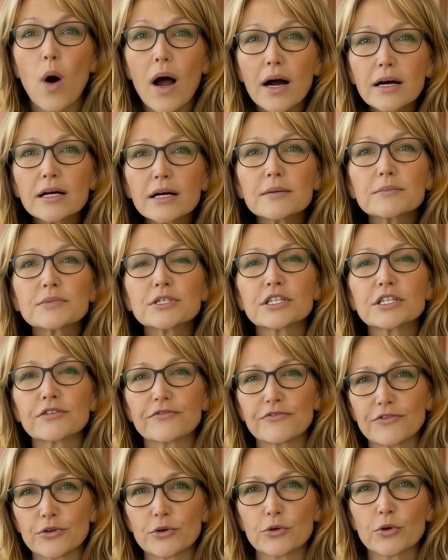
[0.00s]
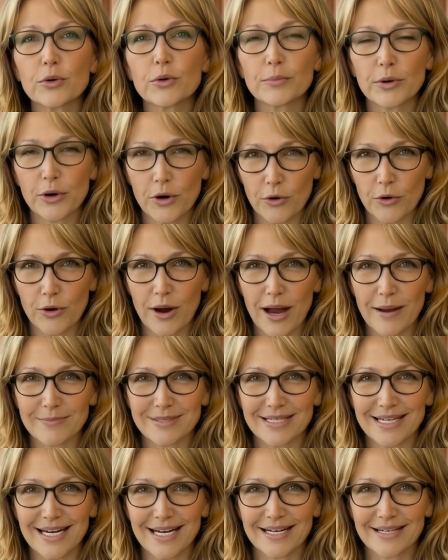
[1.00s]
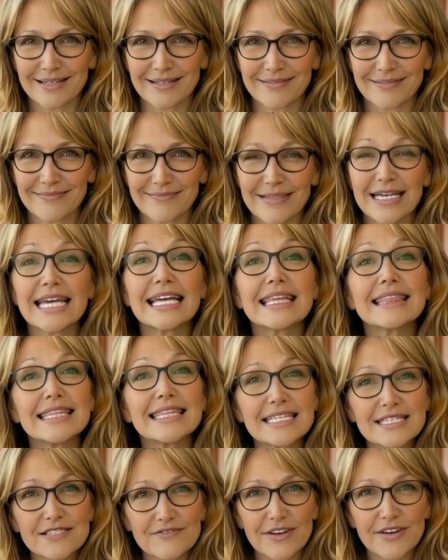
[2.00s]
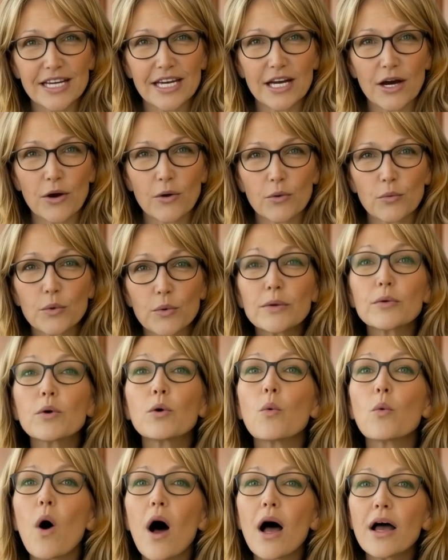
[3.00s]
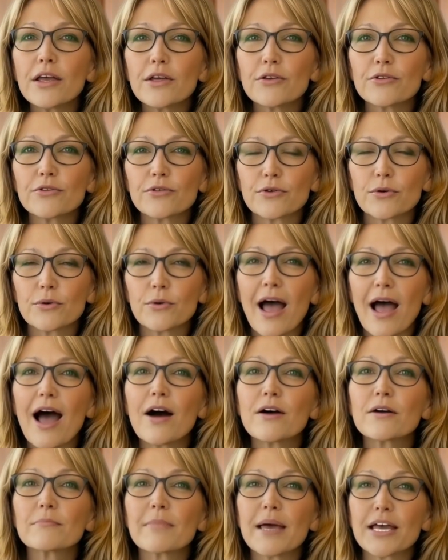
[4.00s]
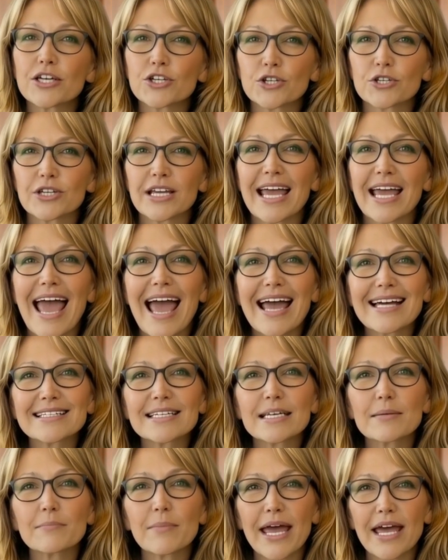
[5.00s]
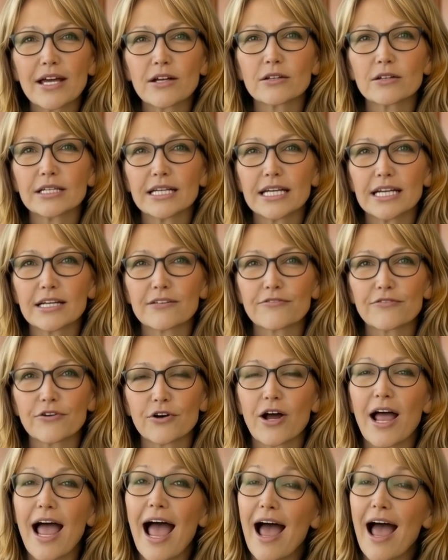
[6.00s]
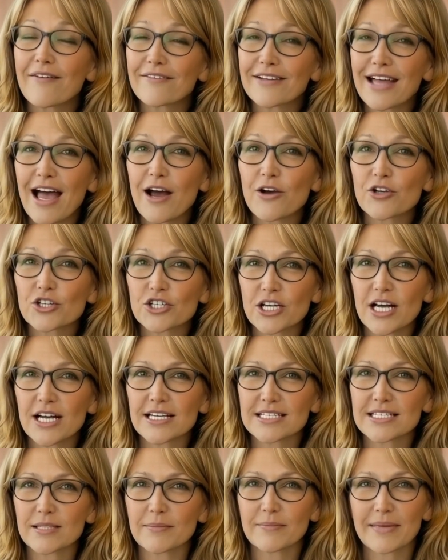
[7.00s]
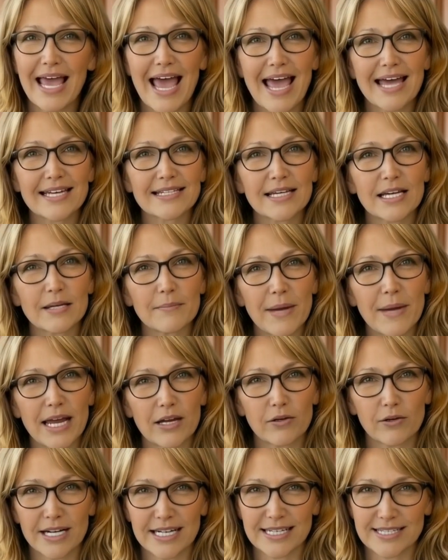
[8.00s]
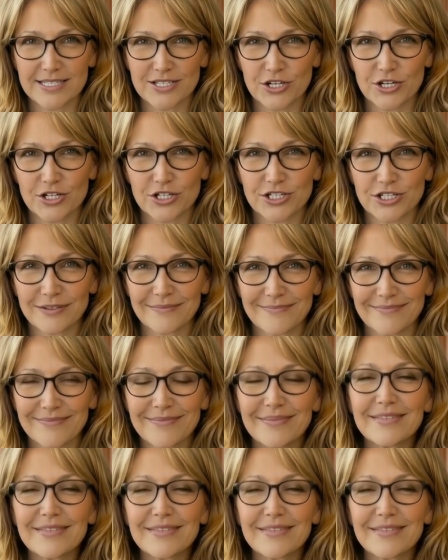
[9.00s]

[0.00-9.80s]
Welcome to the funeral program site. In this video, we will walk you through how to measure the casket panel lid for a half-couch custom casket panel insert.